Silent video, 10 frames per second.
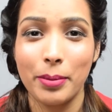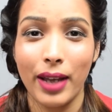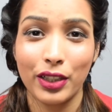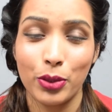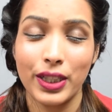
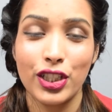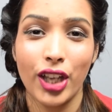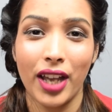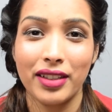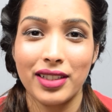back to my
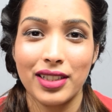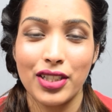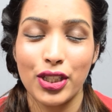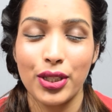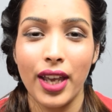channel.
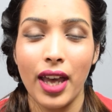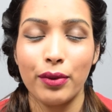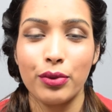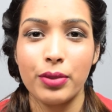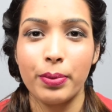Today
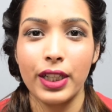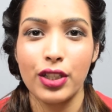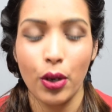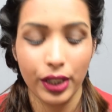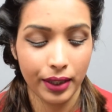I would be
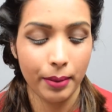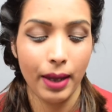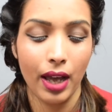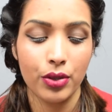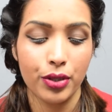talking
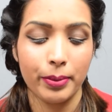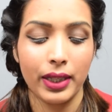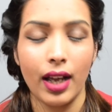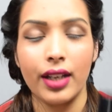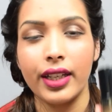about
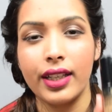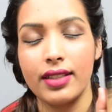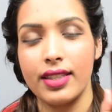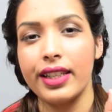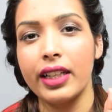Milani
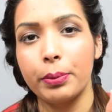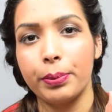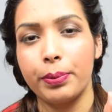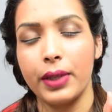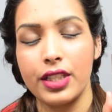Conceal
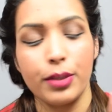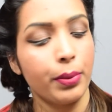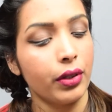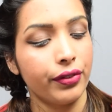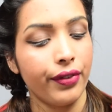
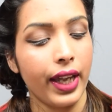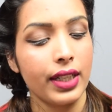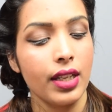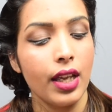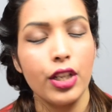
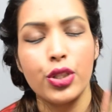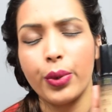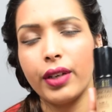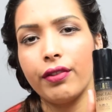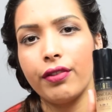Perfect
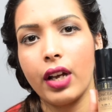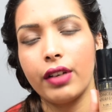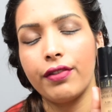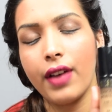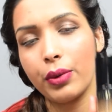
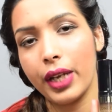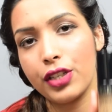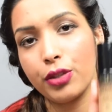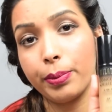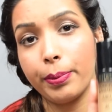2-in-1
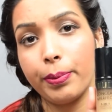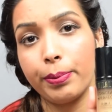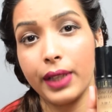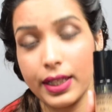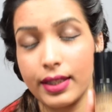Foundation
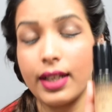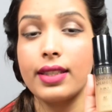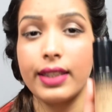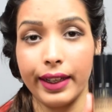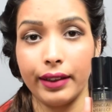Plus
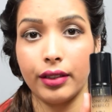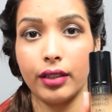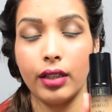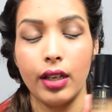Concealer.